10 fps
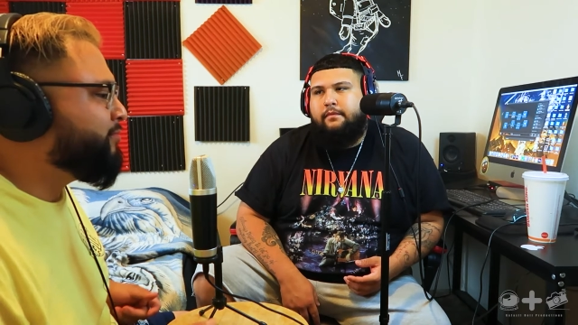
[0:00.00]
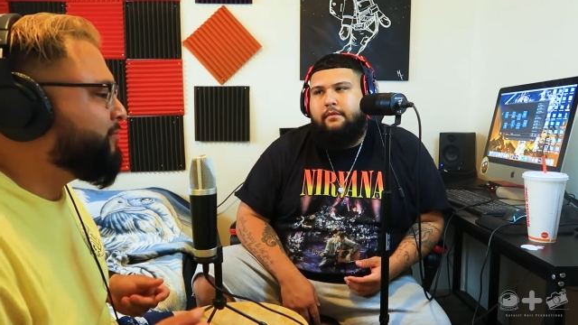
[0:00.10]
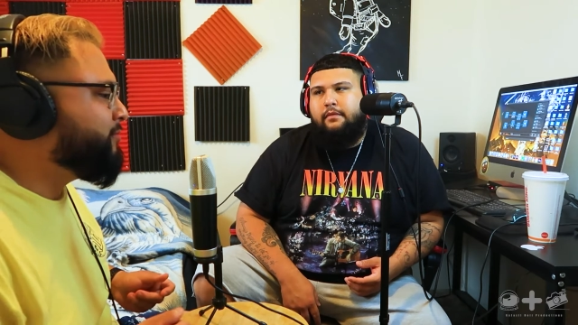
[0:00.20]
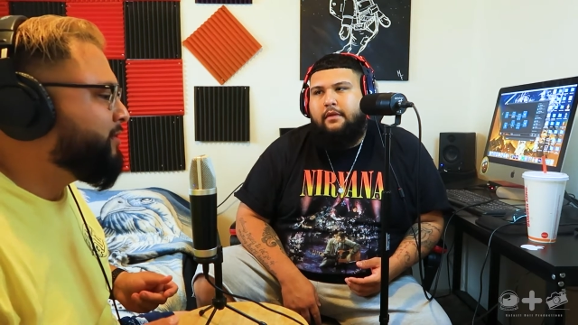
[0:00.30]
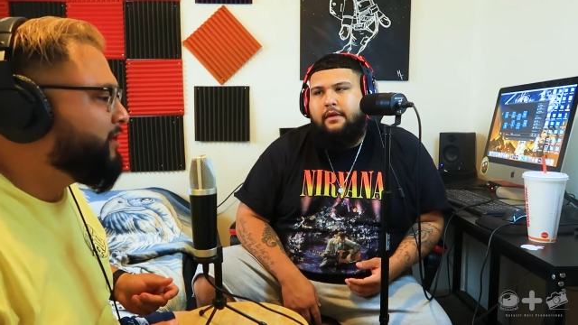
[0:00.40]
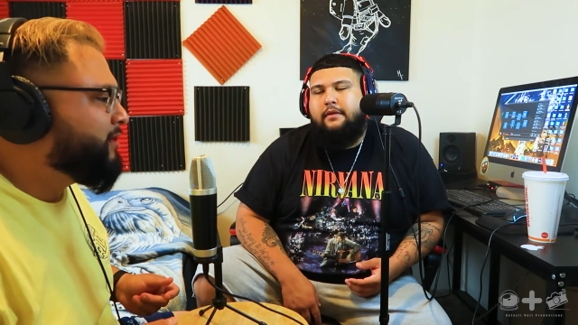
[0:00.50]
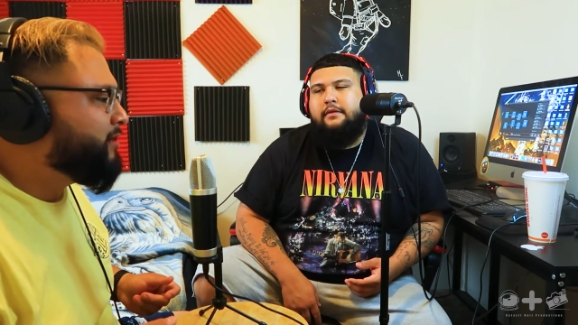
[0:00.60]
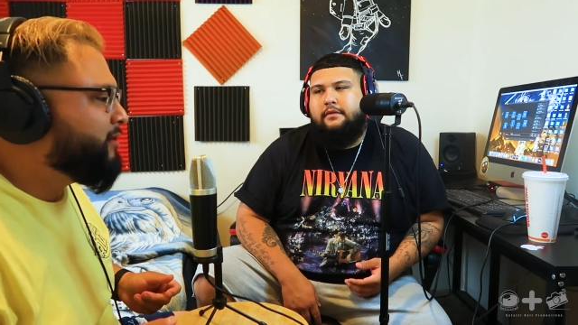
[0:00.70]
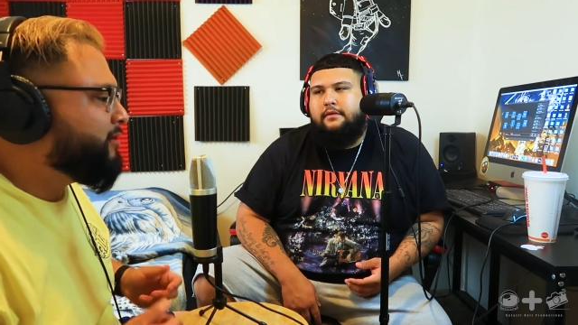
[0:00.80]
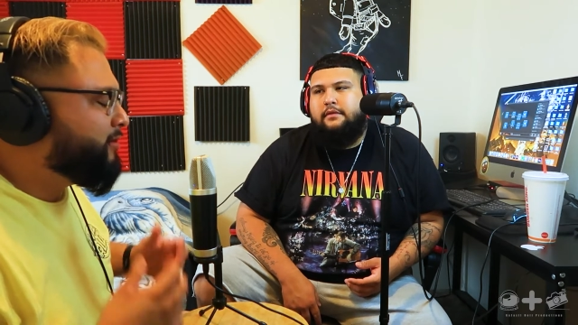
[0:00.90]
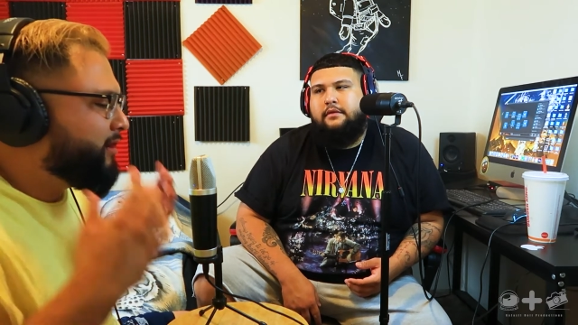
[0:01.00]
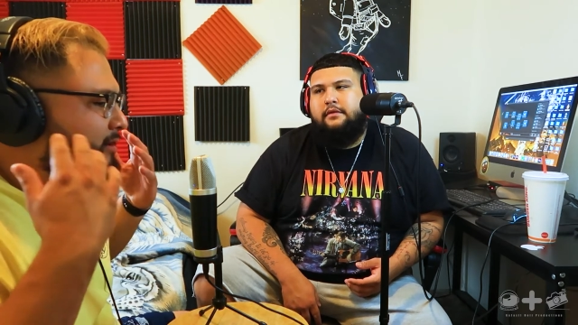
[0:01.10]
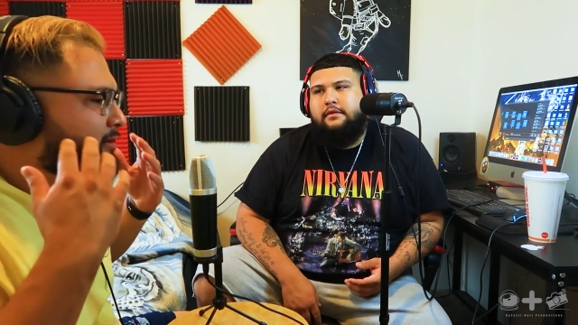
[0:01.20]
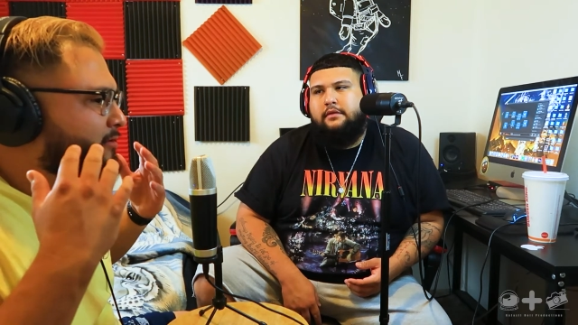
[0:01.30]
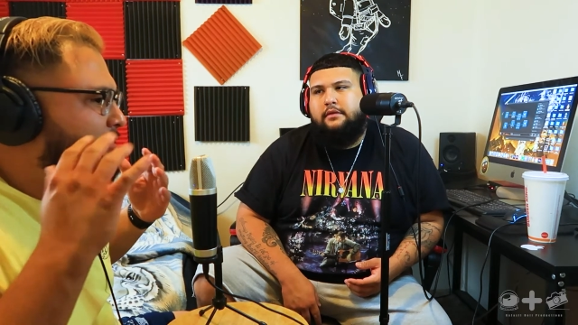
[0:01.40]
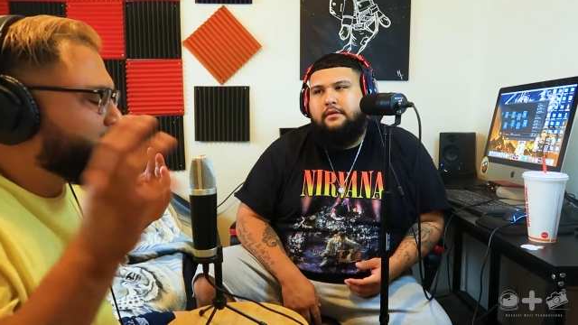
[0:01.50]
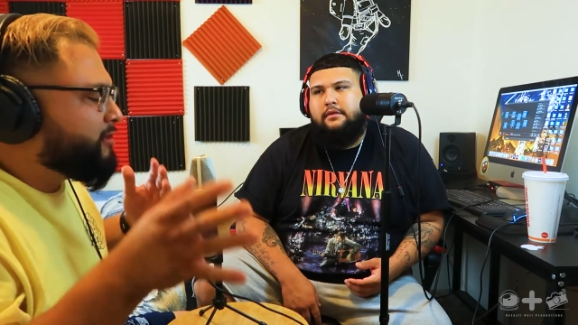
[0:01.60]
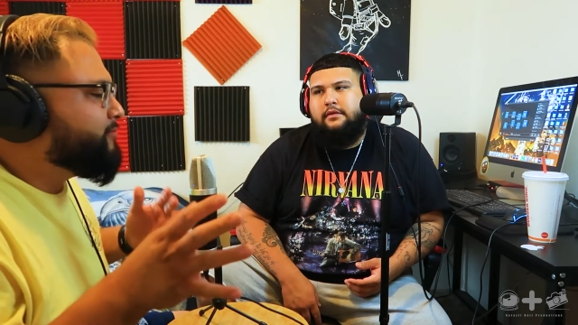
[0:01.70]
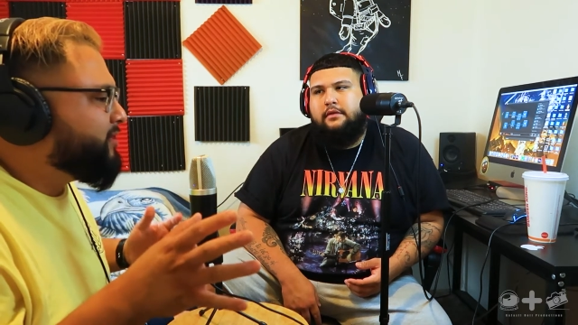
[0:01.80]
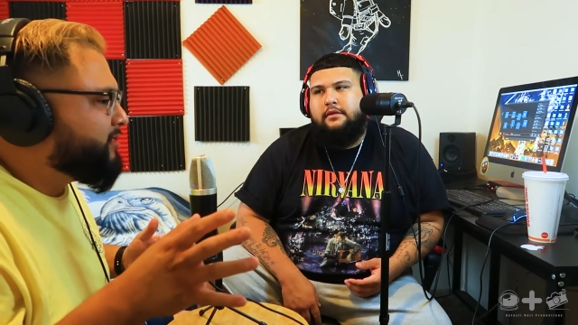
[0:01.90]
Speaker 1: pull. All right, you know, they're
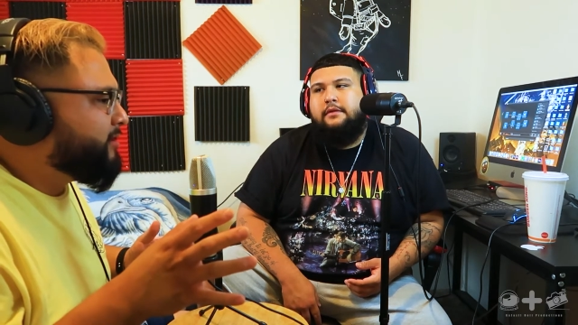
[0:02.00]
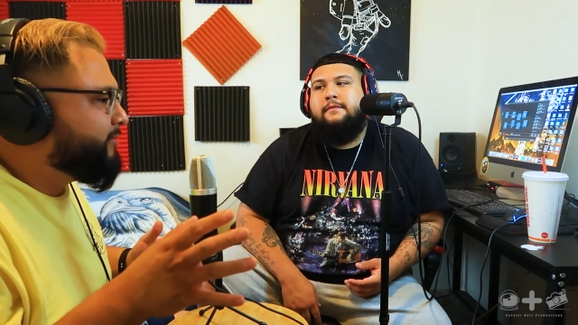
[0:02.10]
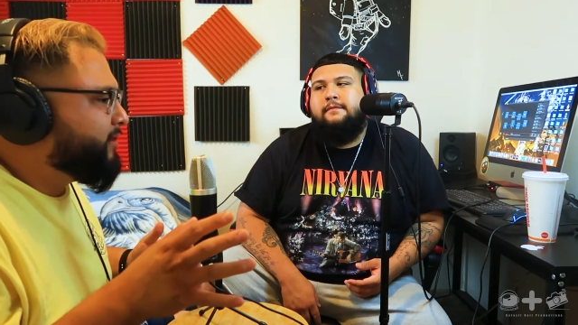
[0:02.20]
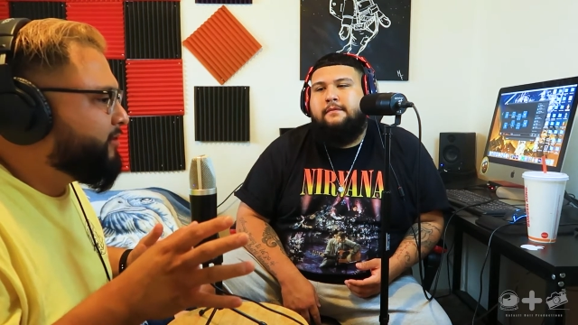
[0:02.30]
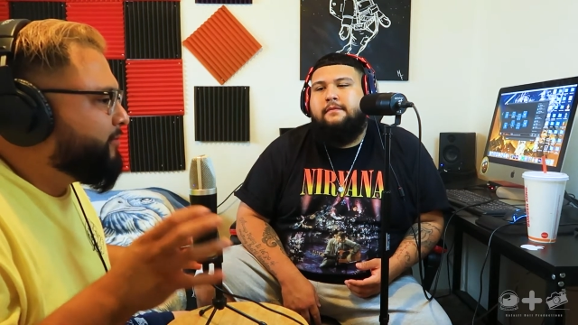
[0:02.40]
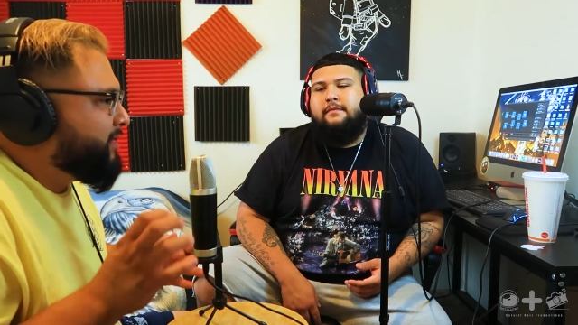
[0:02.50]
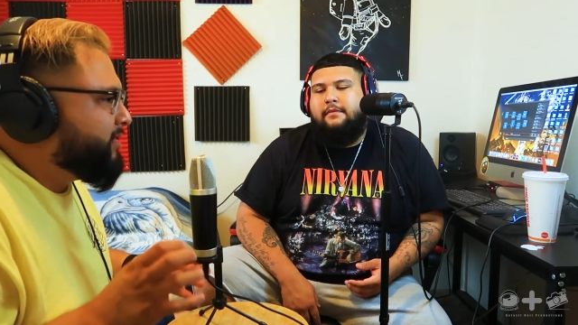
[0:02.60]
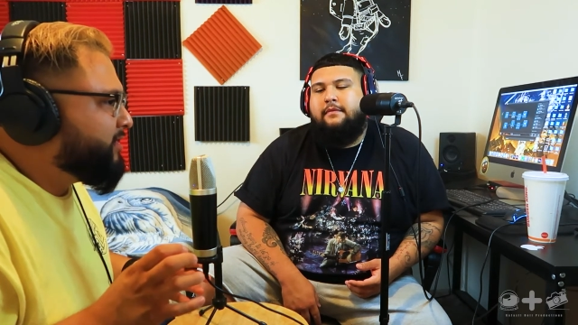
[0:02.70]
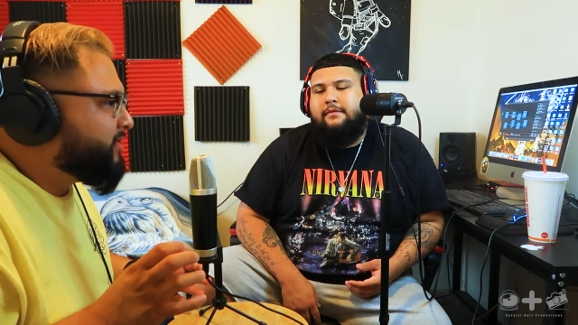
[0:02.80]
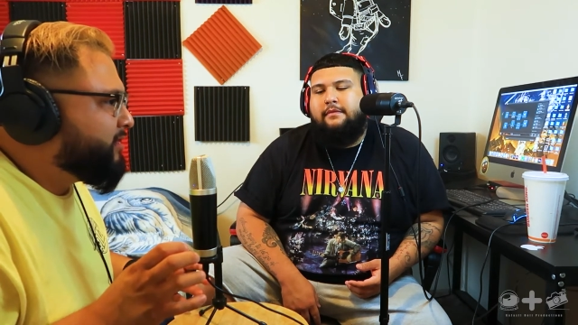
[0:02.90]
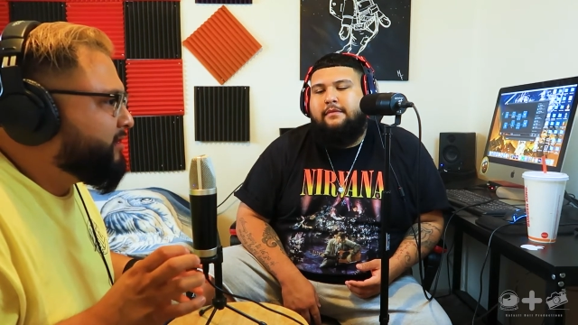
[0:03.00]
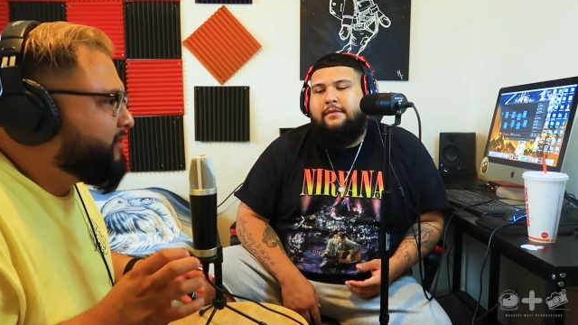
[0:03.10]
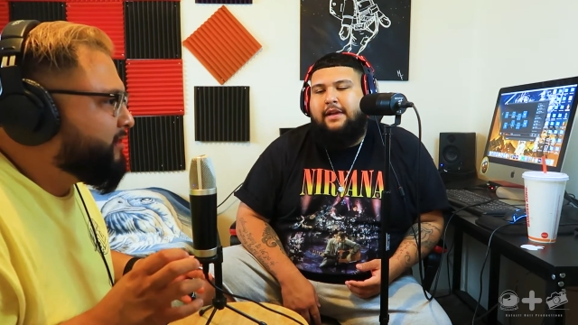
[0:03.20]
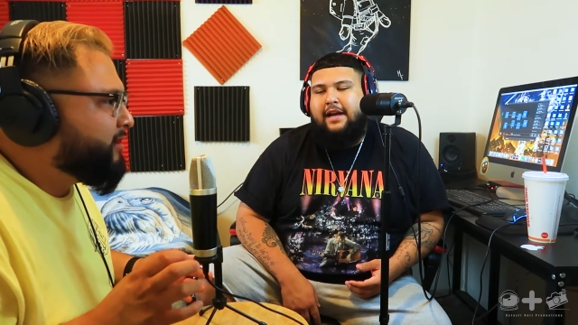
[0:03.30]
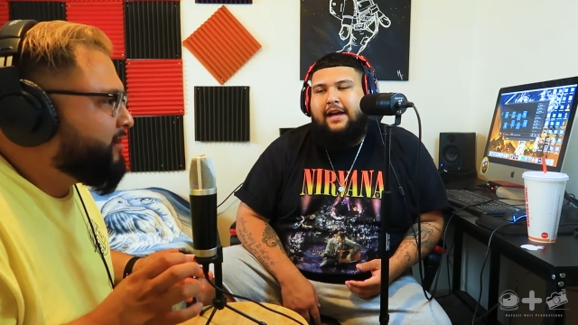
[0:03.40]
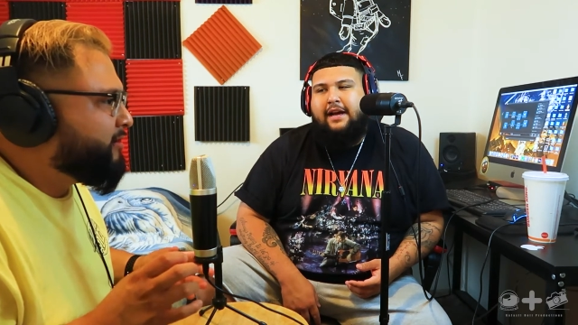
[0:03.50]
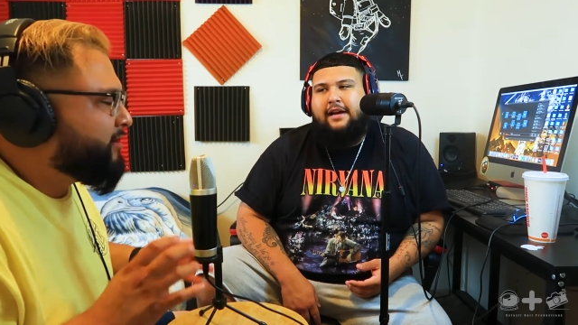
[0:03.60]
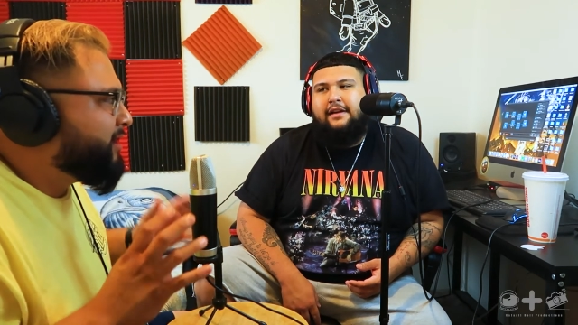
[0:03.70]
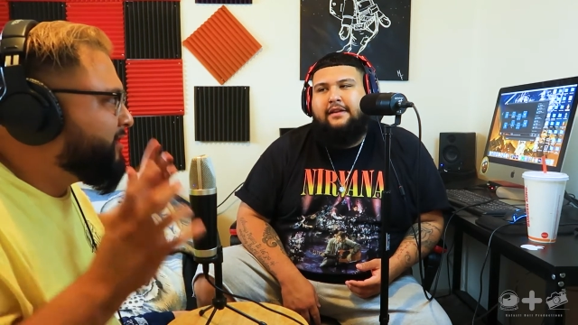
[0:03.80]
telling me something. Do I listen? Yeah, kind